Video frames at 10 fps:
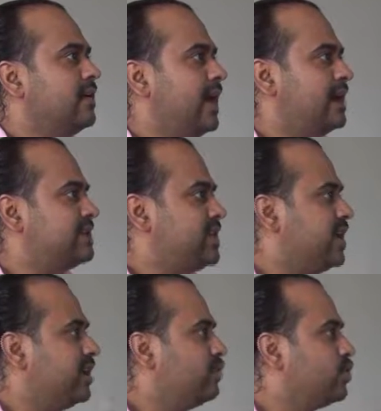has
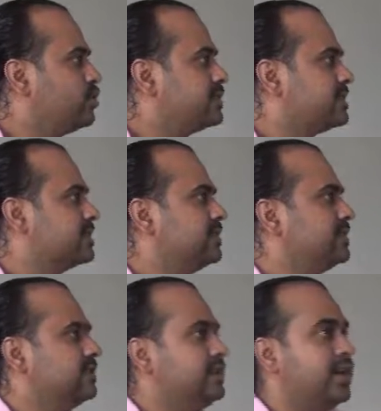taken roots
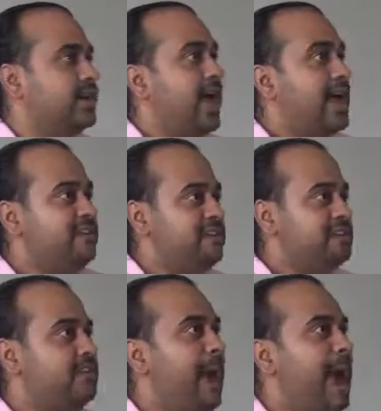that life
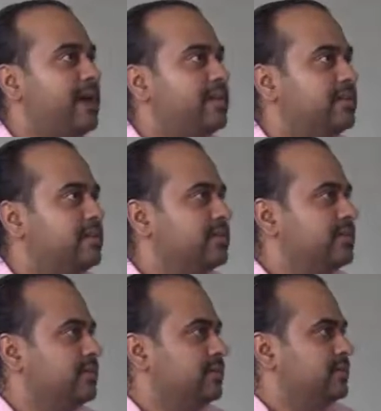bad.
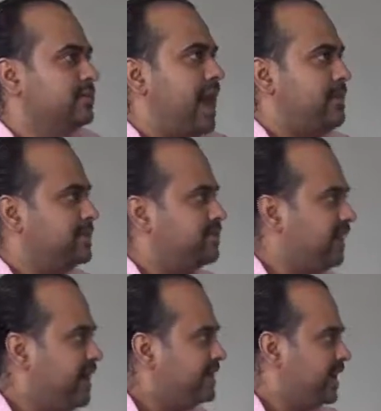I must
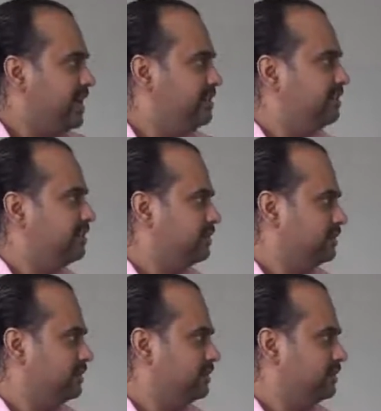fight life.